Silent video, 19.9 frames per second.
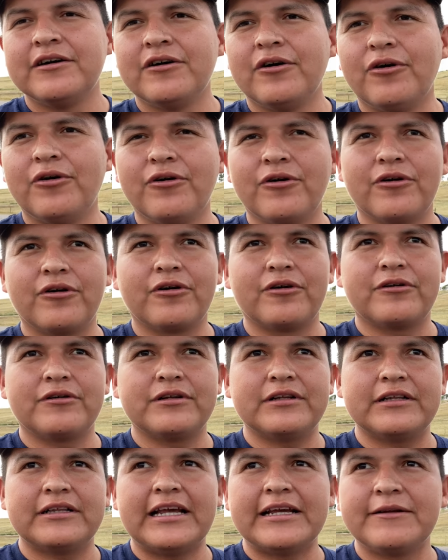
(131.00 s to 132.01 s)
or
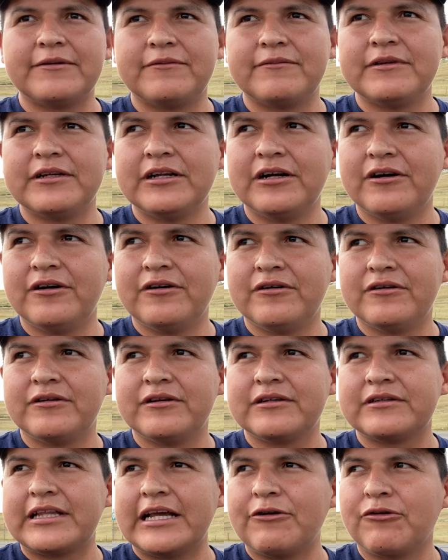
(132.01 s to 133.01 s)
they you know
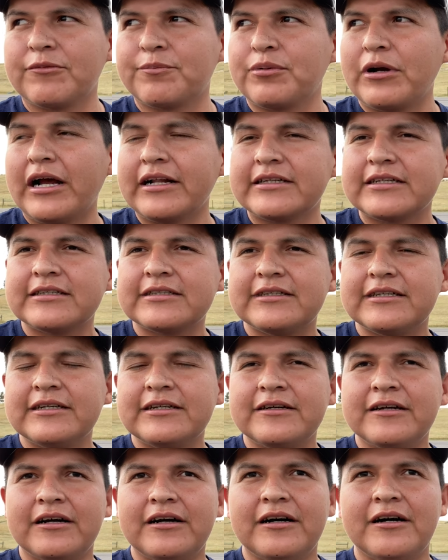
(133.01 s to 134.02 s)
they were
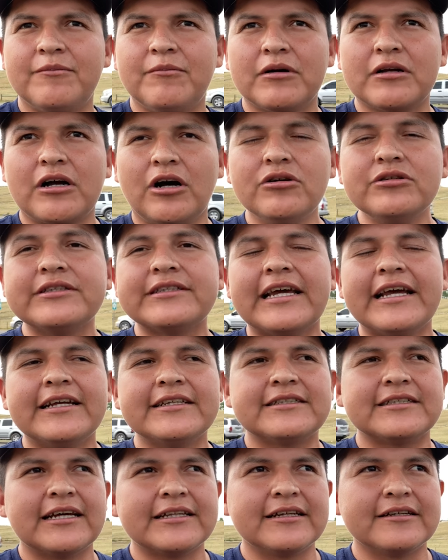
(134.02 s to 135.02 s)
practicing uh, ghost
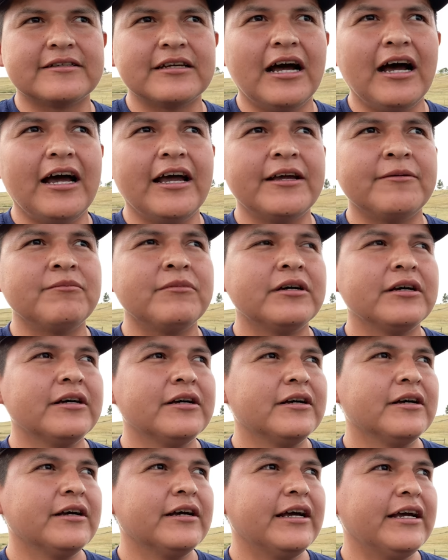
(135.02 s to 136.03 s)
dance at the time
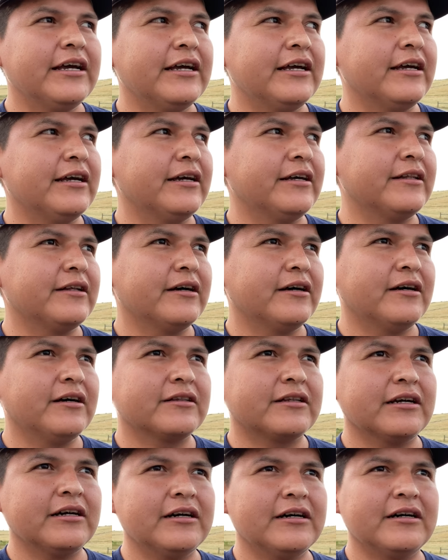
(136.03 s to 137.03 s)
and uh,
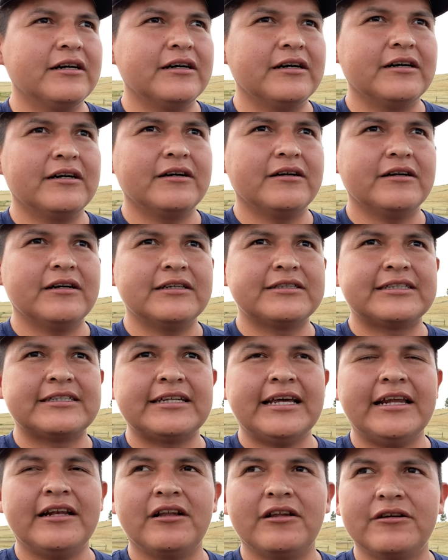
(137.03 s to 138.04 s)
the
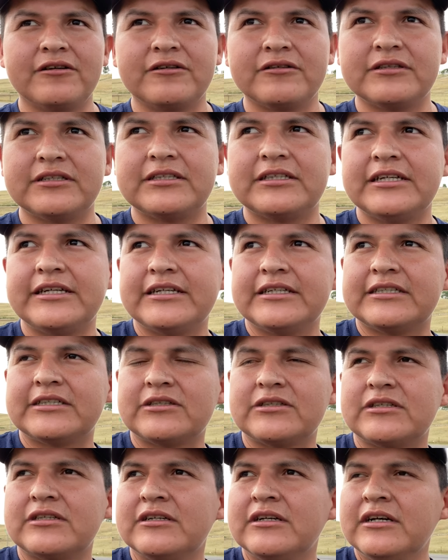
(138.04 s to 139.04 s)
settlers these
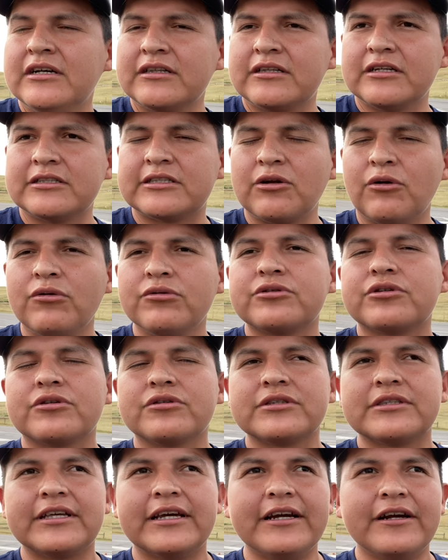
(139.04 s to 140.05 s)
the
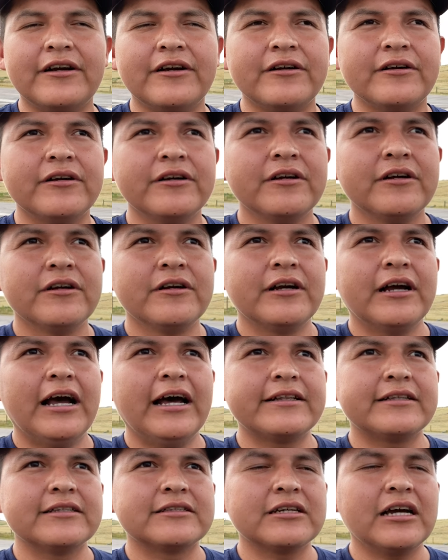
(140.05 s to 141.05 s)
soldiers there
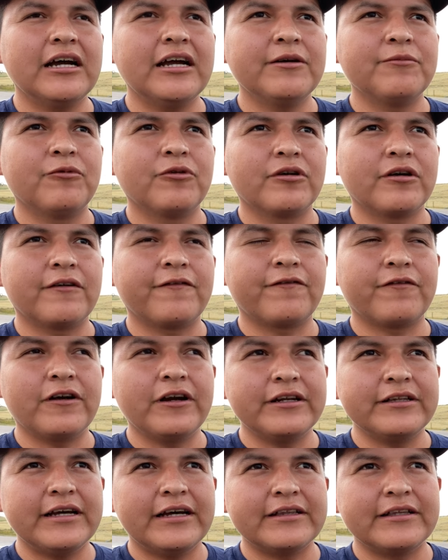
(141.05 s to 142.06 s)
at the time were
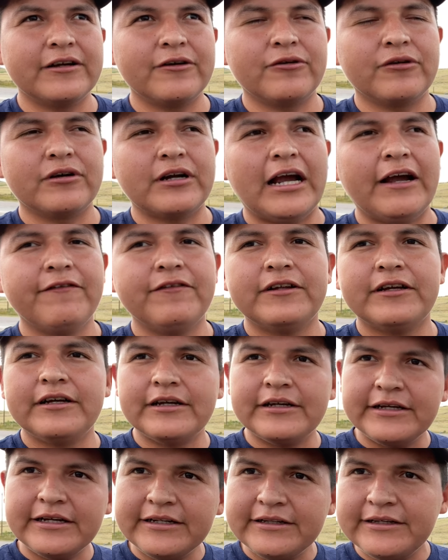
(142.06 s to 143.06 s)
afraid that they were having
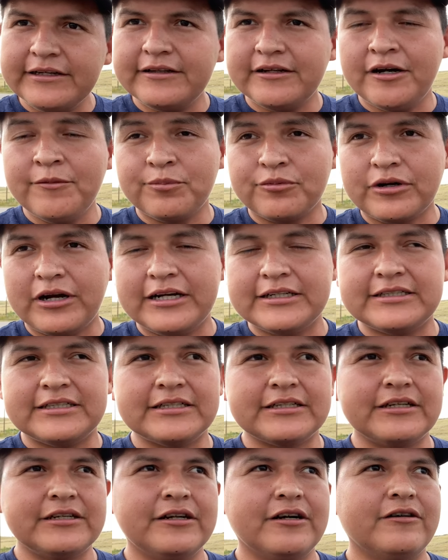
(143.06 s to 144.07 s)
an Indian
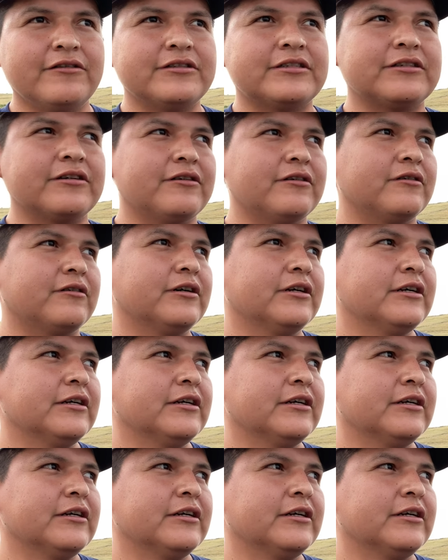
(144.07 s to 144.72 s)
uprising you know so